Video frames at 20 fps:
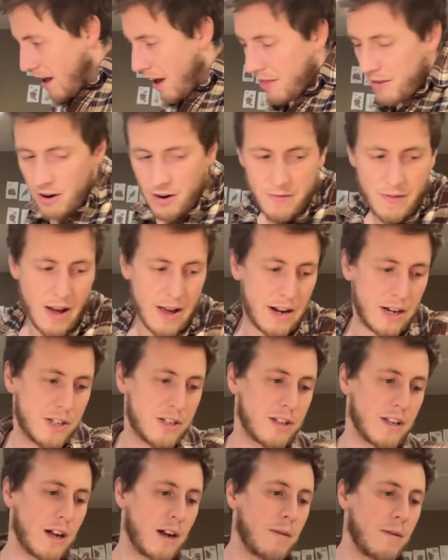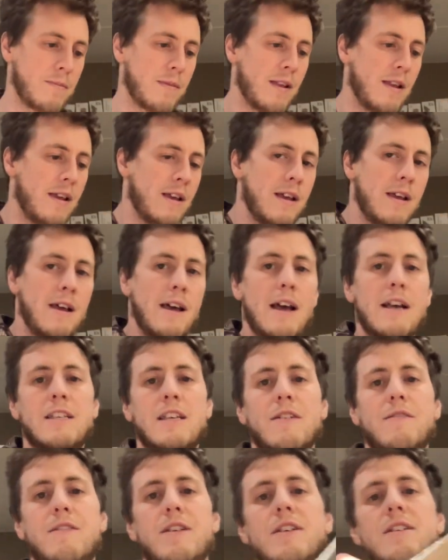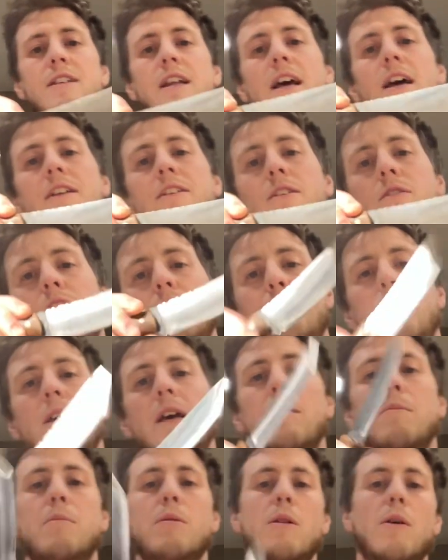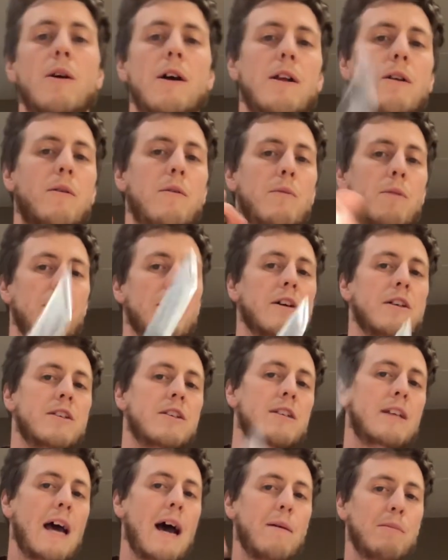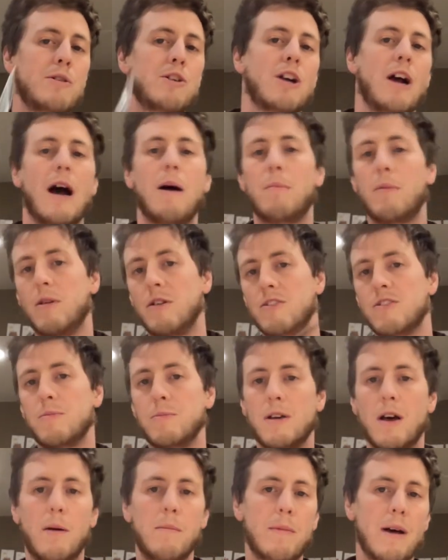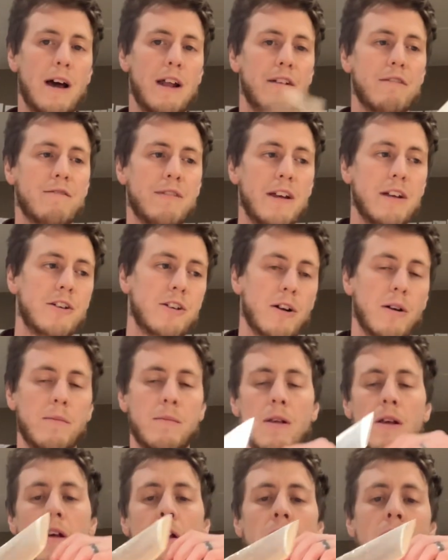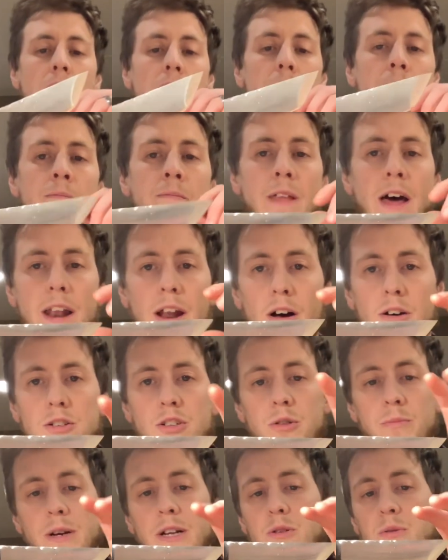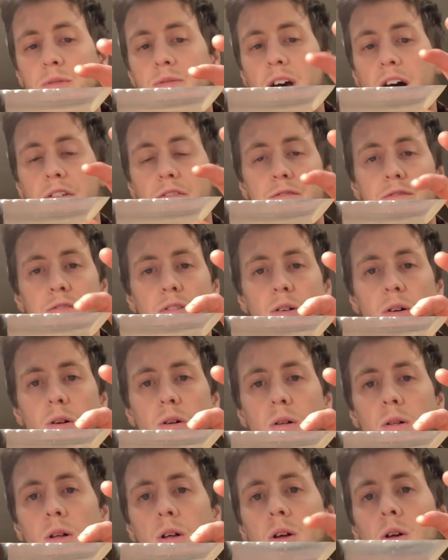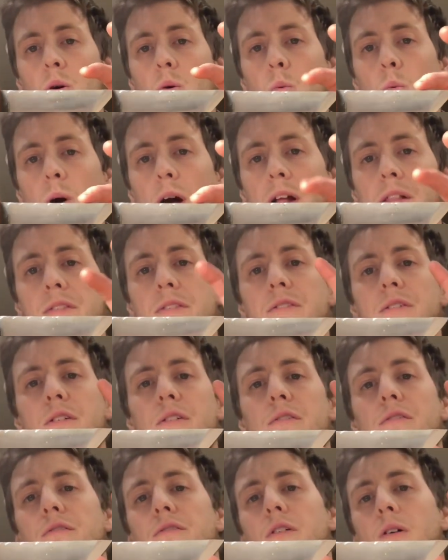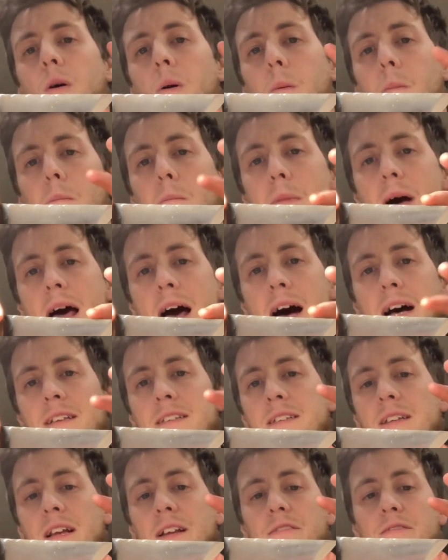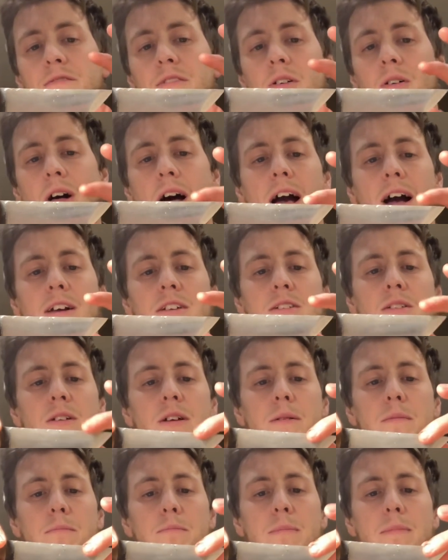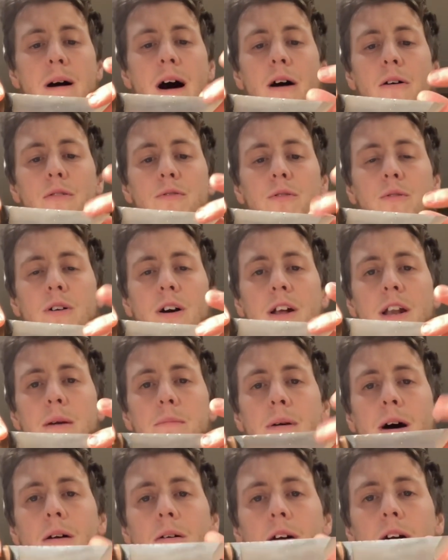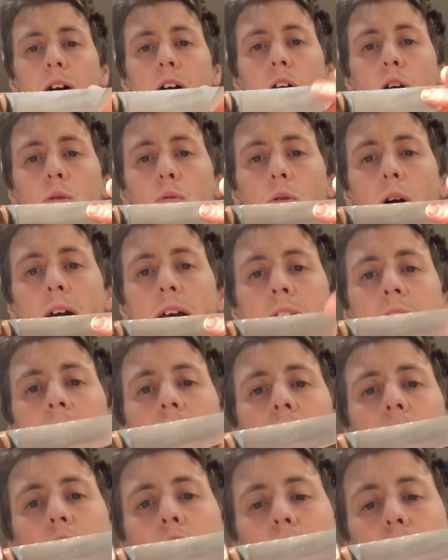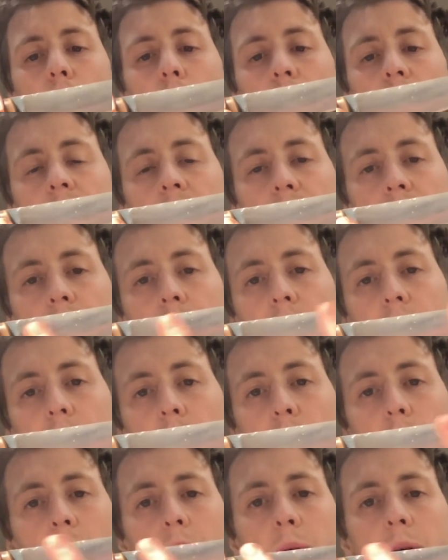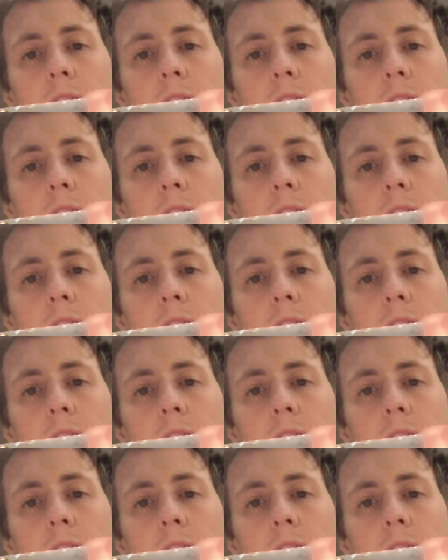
other advantage there is if this Tanto is being employed with a snap chopper and some combative feature, that also means we've got full width, full mass, and full excellent powerful cutting power right here. And of course, the further away we